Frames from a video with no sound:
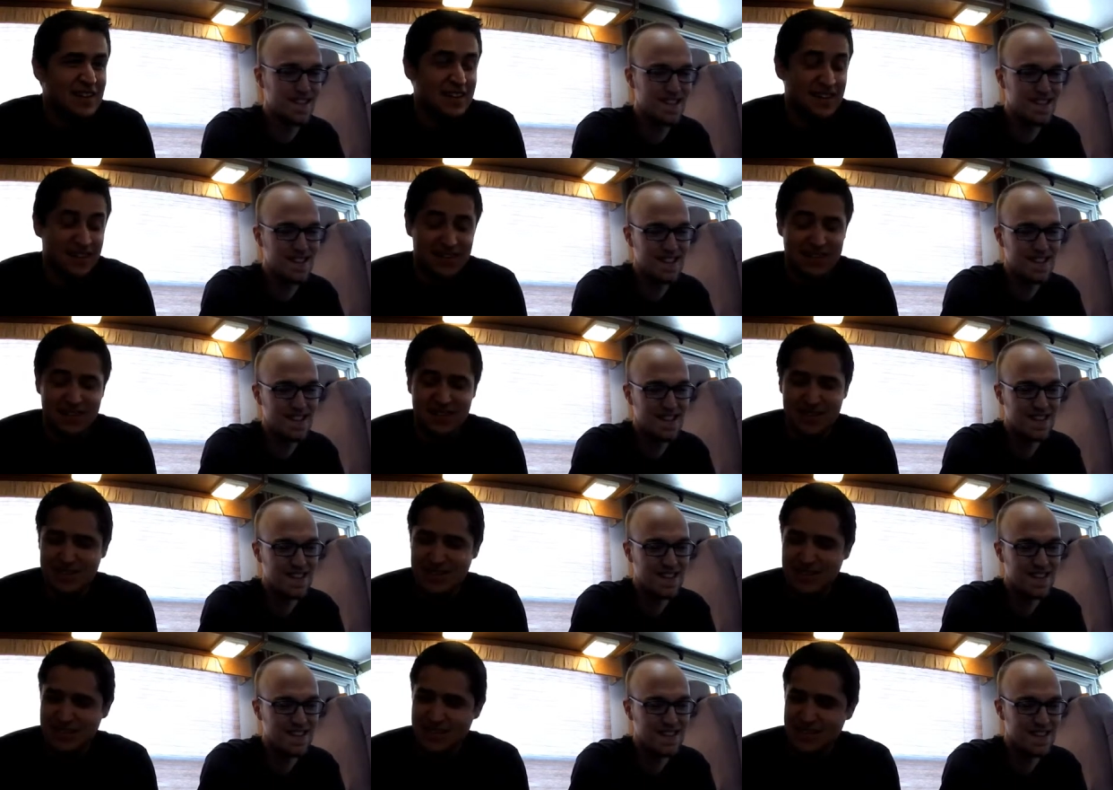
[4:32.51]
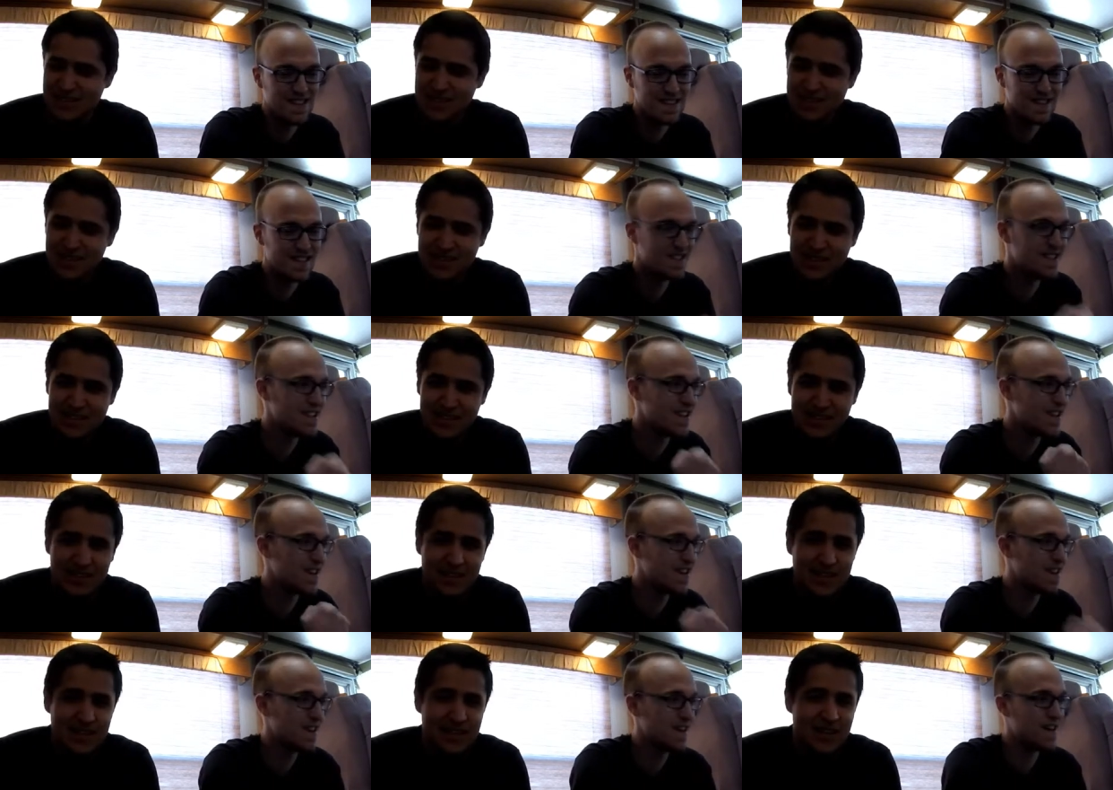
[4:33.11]
Speaker 1: of it.
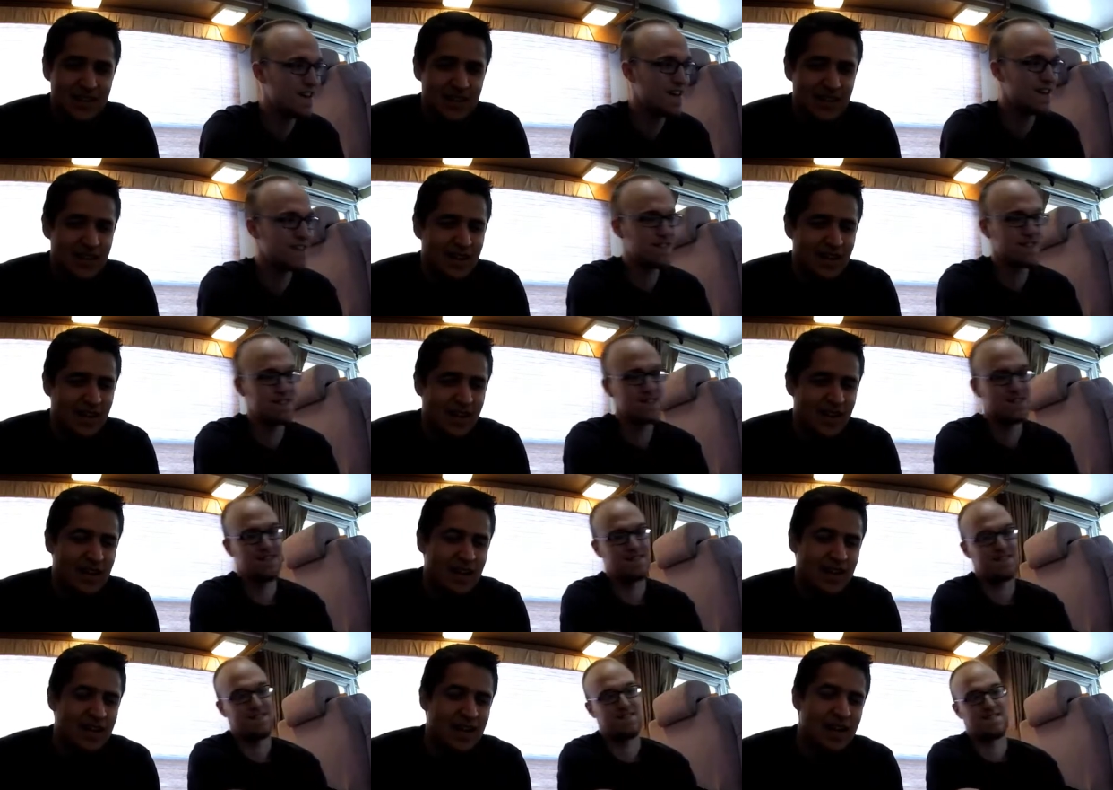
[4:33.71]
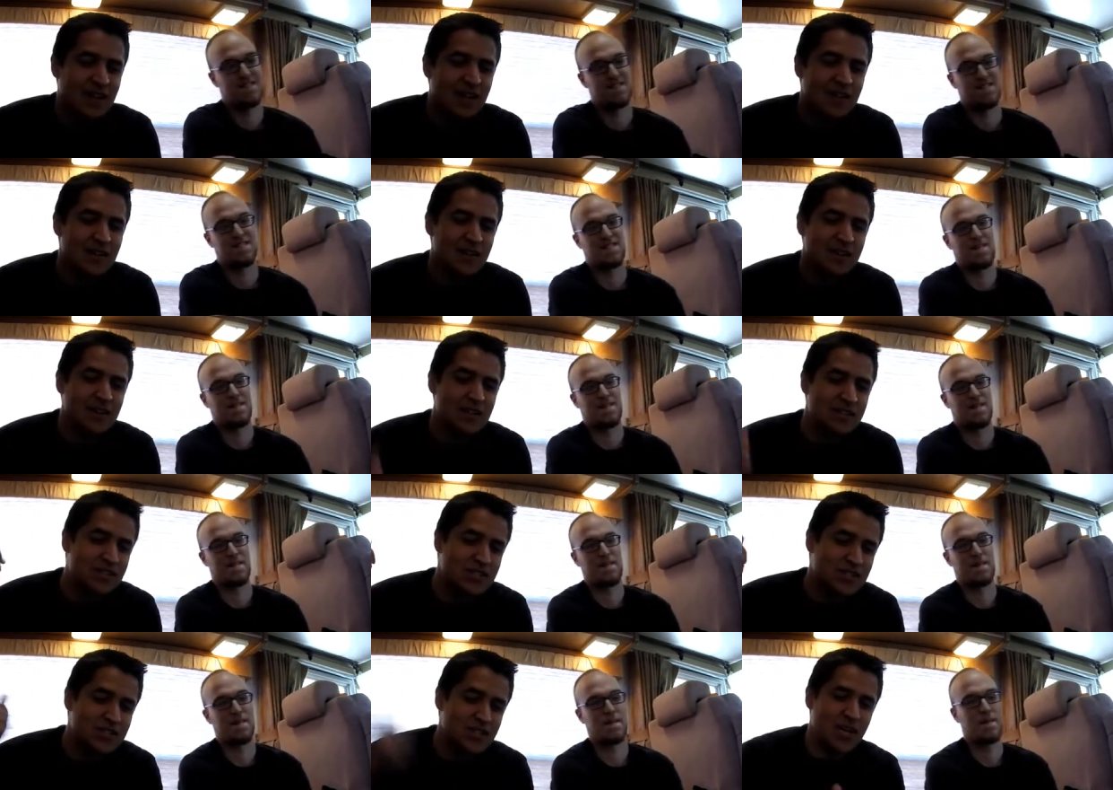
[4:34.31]
And now the
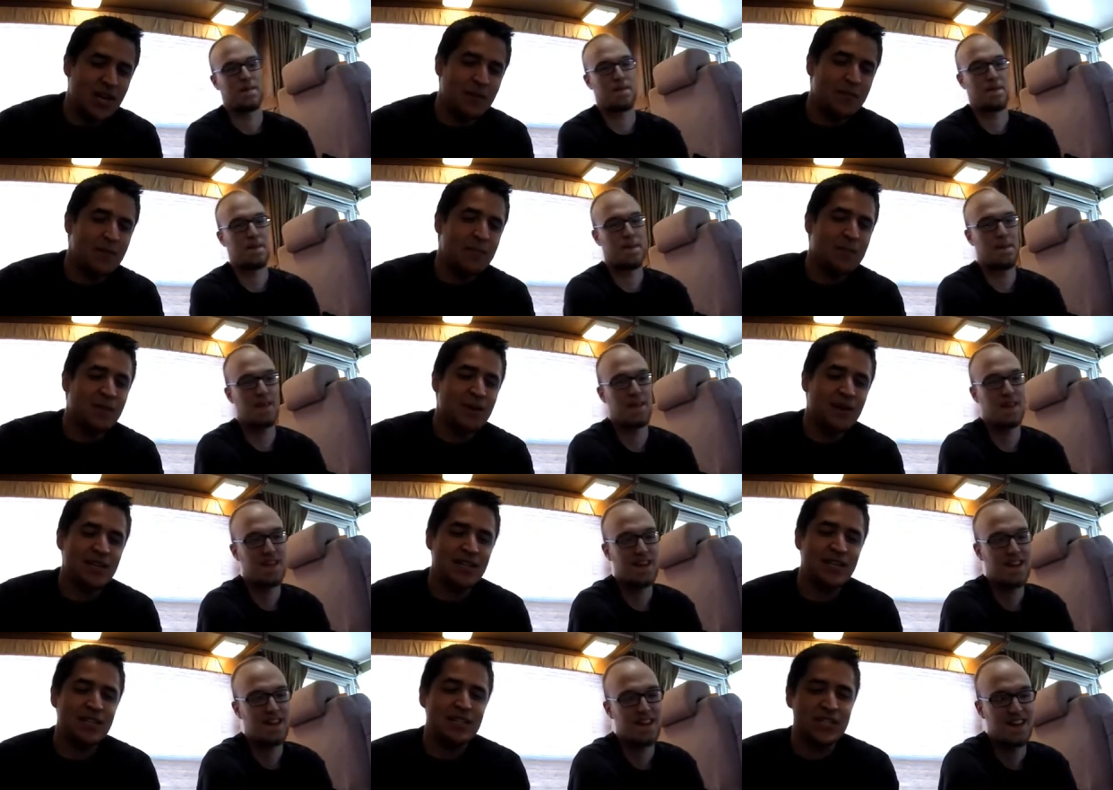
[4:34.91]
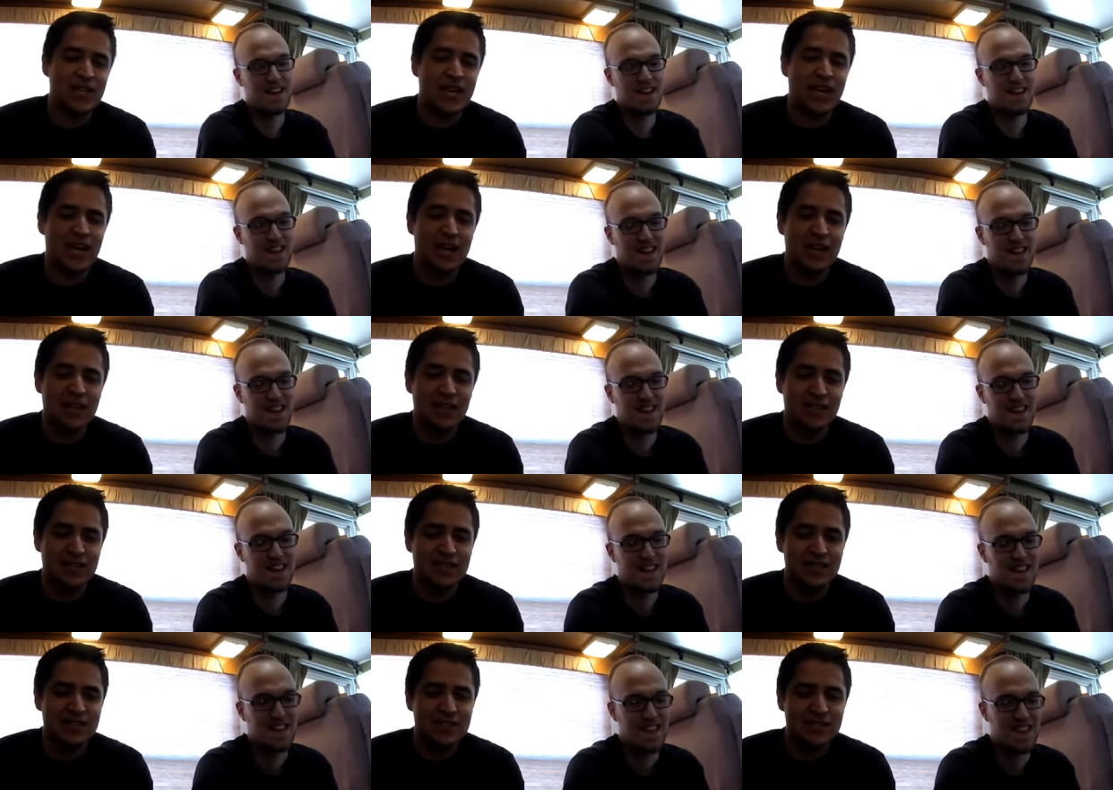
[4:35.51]
Chubby Bunny
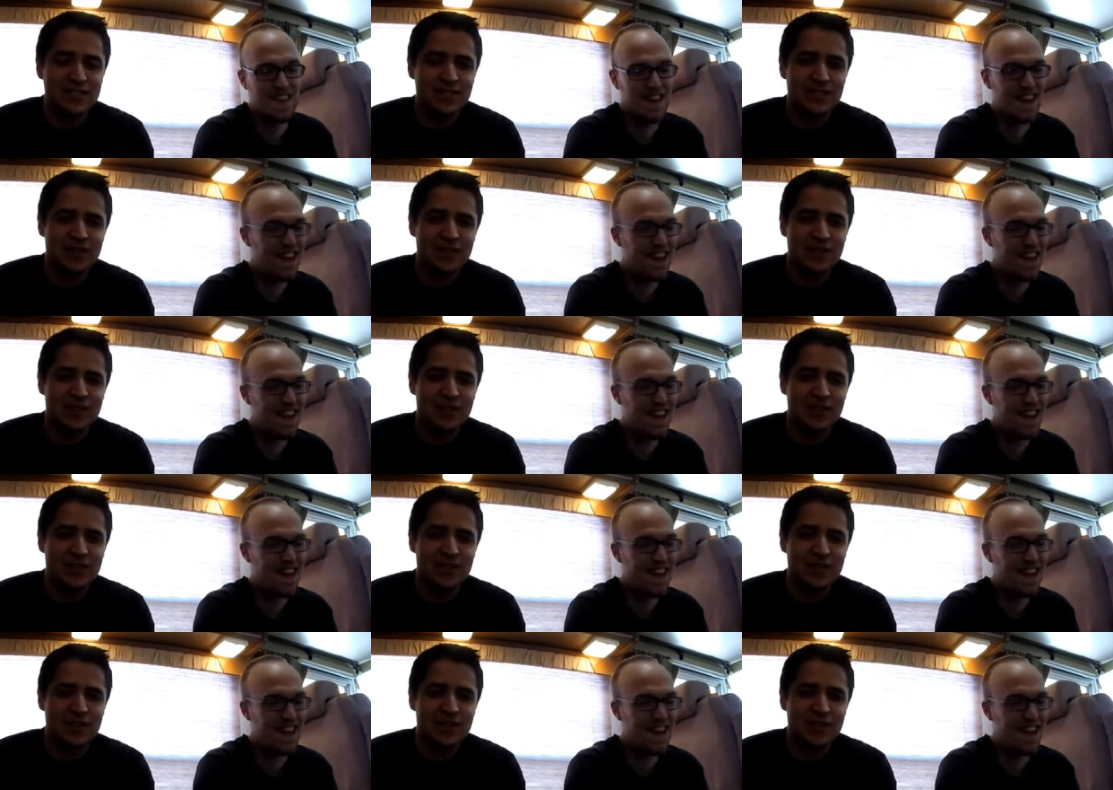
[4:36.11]
Challenge.